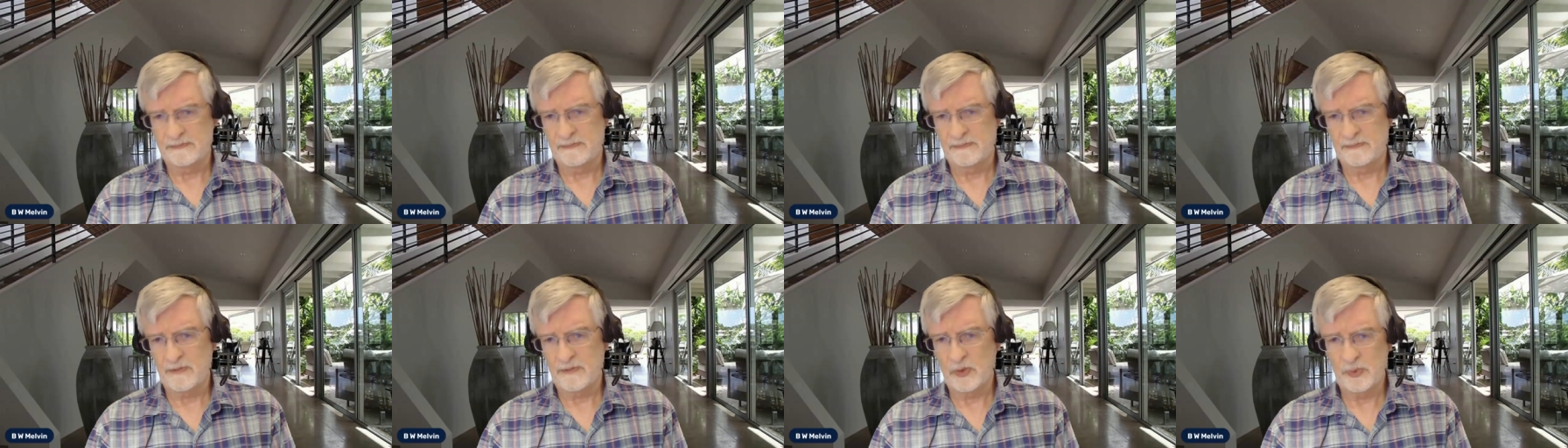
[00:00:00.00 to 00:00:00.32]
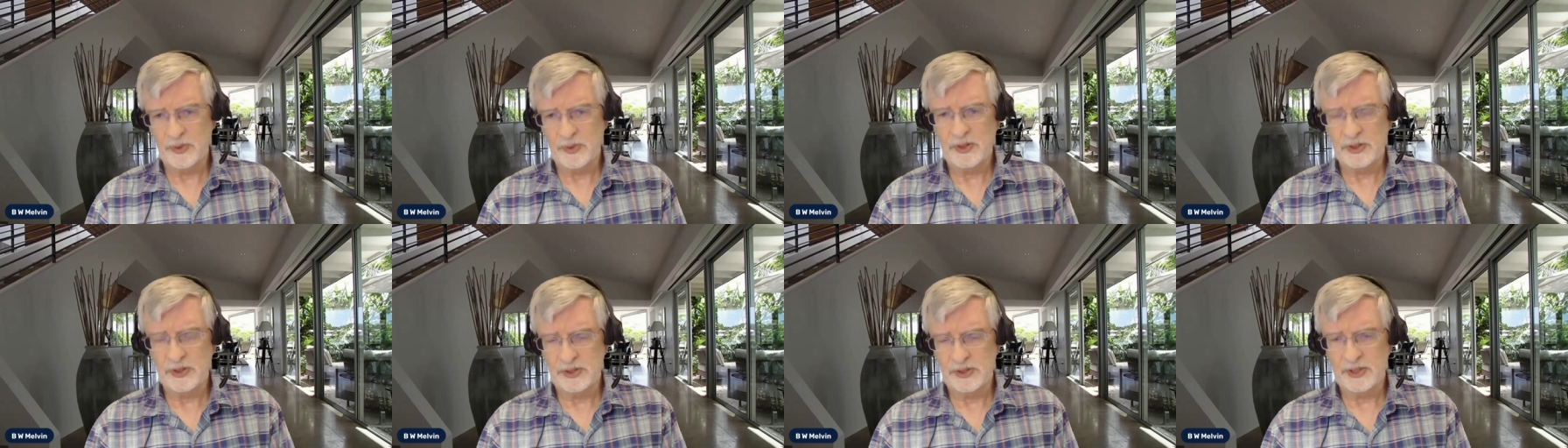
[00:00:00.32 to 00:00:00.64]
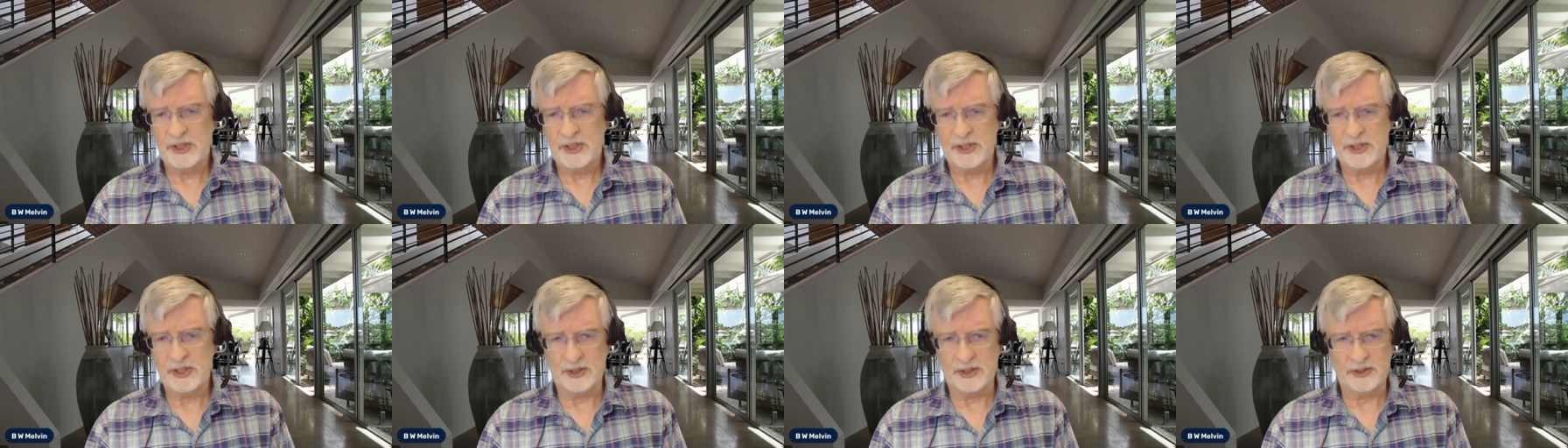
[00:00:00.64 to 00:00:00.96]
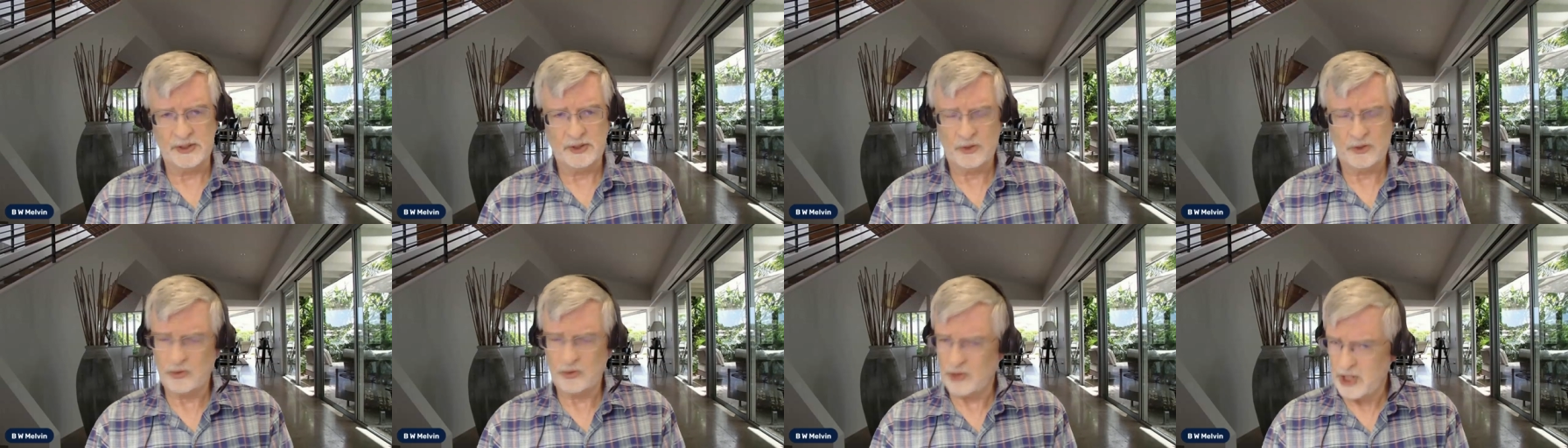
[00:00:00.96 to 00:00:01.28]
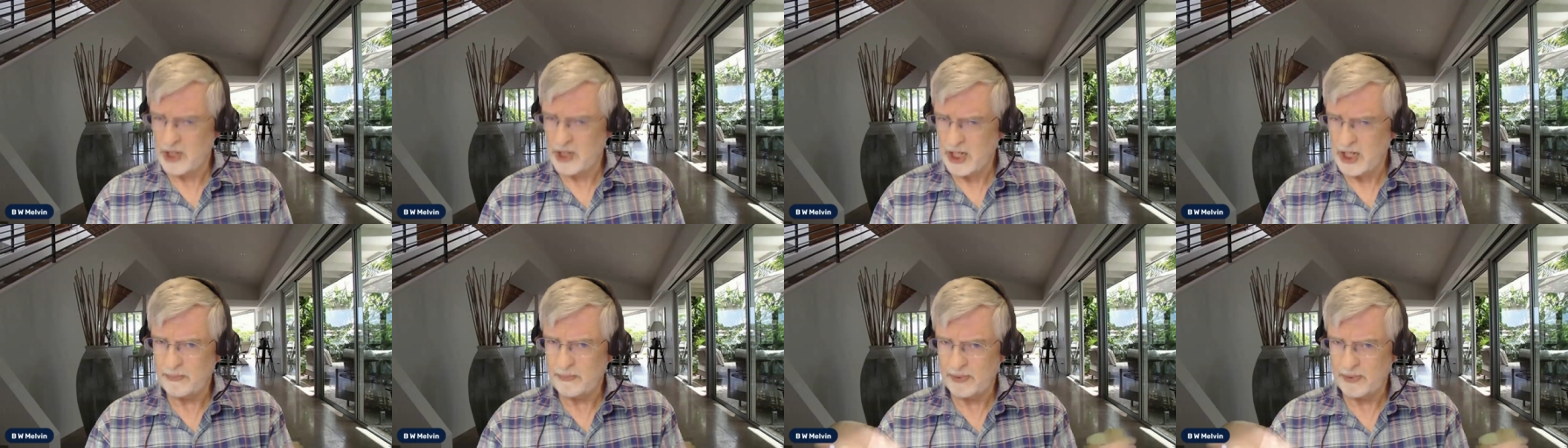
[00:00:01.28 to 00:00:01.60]
When you see this,
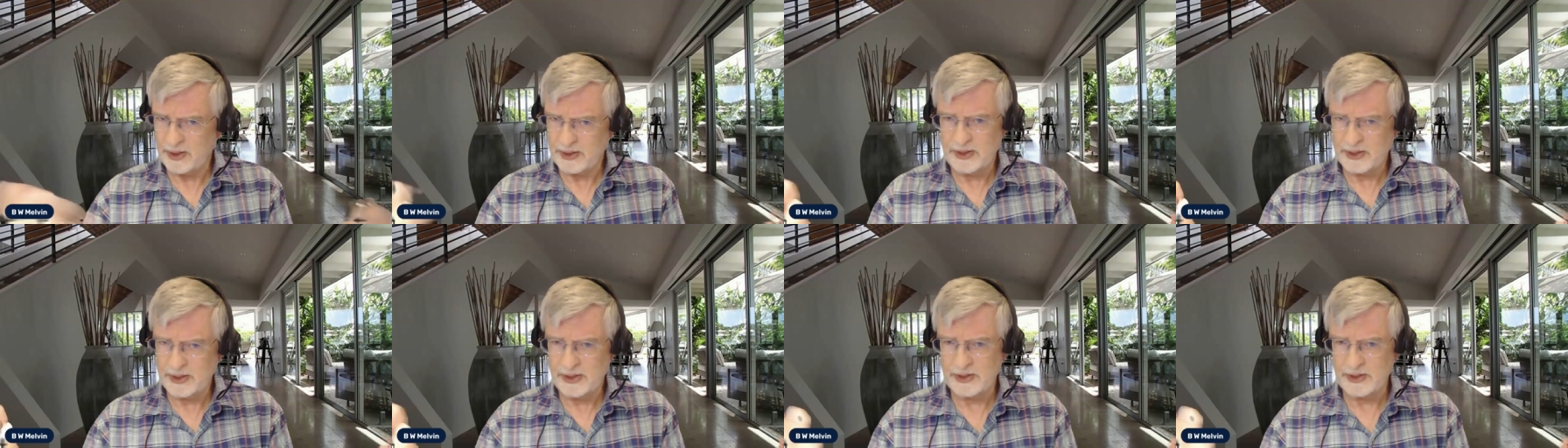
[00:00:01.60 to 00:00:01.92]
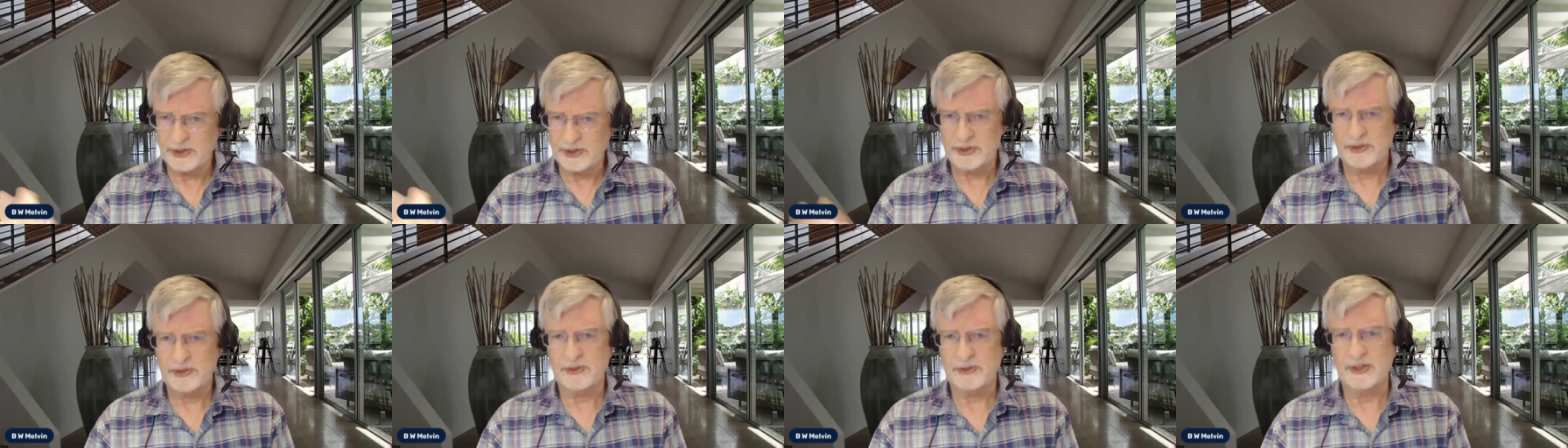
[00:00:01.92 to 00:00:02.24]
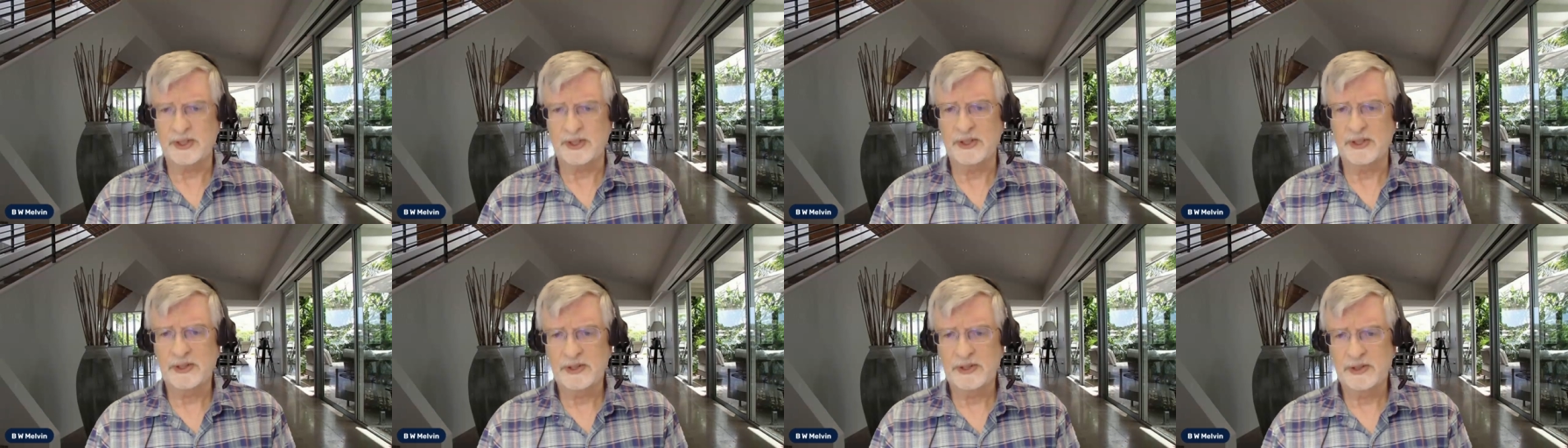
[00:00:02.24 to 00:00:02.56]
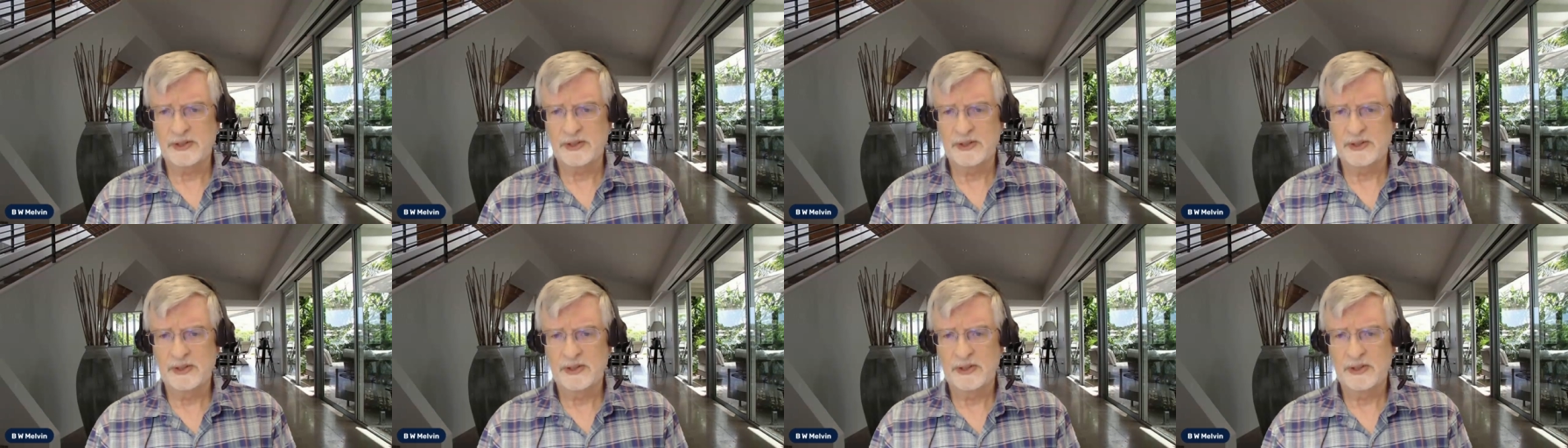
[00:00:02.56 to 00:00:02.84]
crime is in the streets.